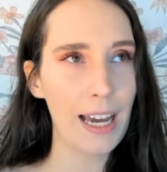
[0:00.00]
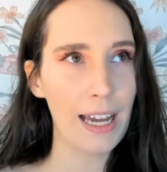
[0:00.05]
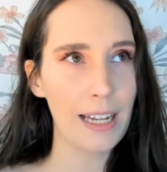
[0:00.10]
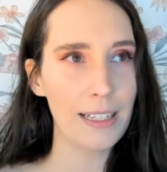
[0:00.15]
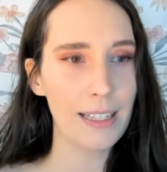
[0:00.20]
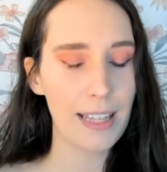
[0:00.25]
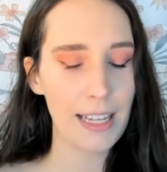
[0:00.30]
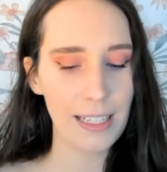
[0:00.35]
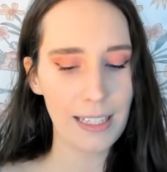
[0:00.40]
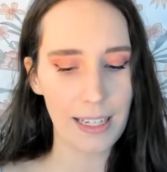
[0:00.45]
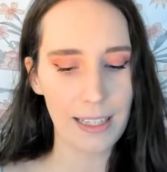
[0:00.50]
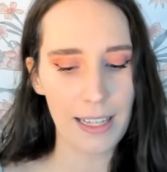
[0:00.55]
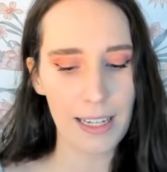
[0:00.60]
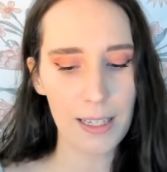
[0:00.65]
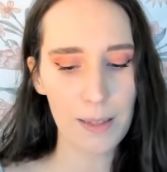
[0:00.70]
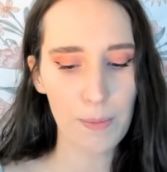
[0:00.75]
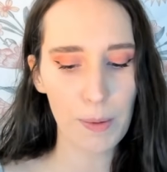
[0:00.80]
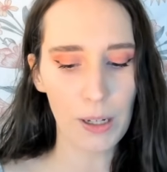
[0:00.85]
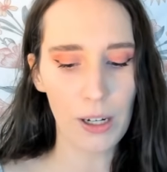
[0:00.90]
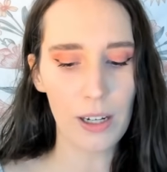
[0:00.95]
and things like
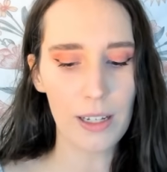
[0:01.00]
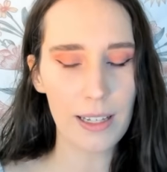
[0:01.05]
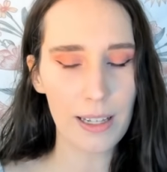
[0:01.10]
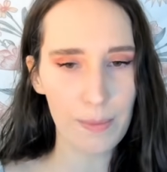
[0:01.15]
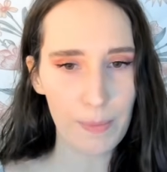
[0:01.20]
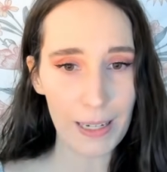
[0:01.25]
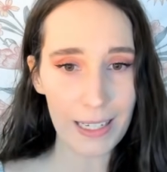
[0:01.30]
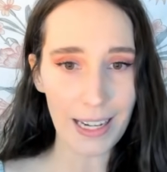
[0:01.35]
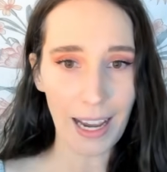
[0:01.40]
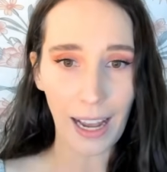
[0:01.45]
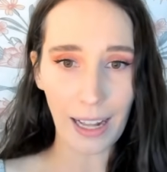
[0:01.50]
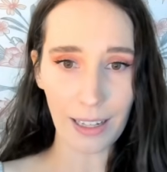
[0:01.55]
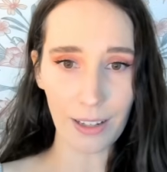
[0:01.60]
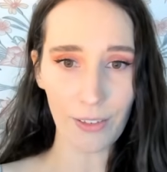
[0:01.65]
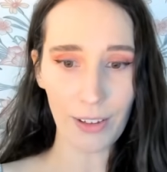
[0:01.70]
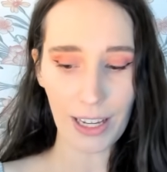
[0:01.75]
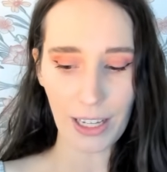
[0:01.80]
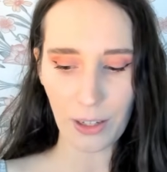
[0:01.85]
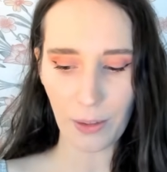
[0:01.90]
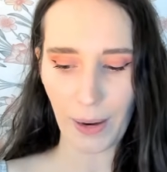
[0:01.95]
this, because it's meant to
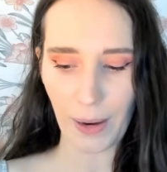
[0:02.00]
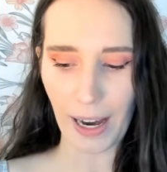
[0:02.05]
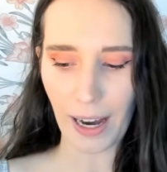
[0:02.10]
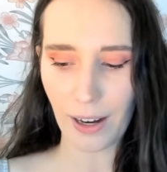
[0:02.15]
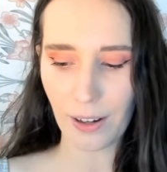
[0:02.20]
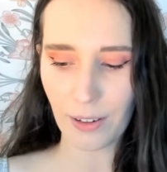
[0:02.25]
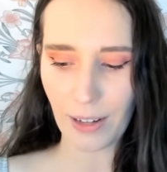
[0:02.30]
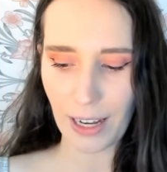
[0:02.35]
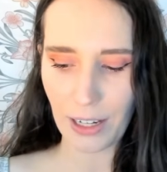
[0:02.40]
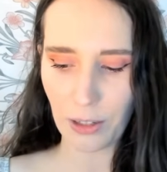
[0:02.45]
elevate you out